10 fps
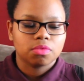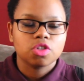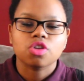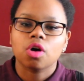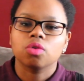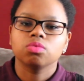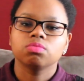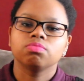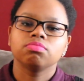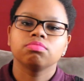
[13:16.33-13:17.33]
So
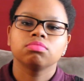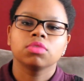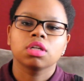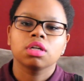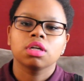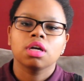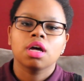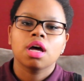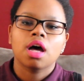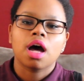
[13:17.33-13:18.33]

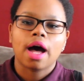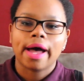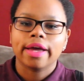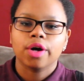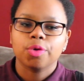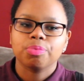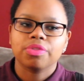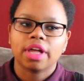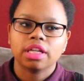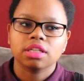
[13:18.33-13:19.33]
I hope
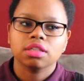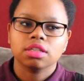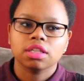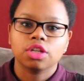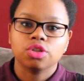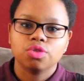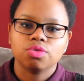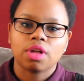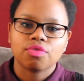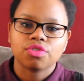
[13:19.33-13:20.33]
that you
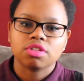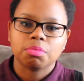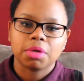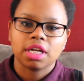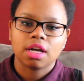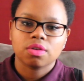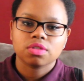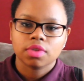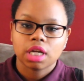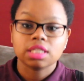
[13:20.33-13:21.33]
do that for somebody
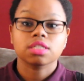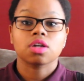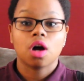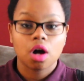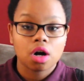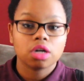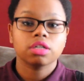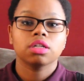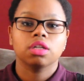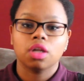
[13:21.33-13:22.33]
else, because it's a
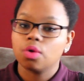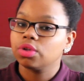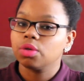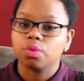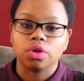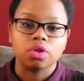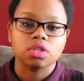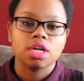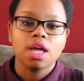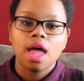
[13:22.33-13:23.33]
hard, lonely
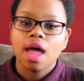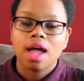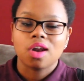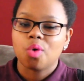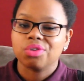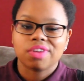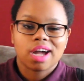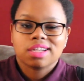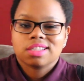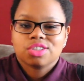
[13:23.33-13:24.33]
world, and all we've
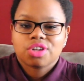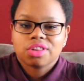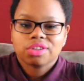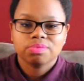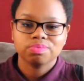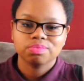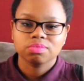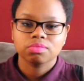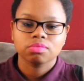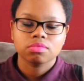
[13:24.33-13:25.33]
got is each other.
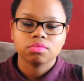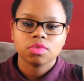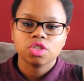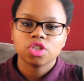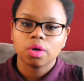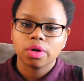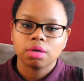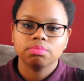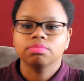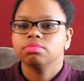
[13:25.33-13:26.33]
Show
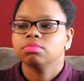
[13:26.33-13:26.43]
up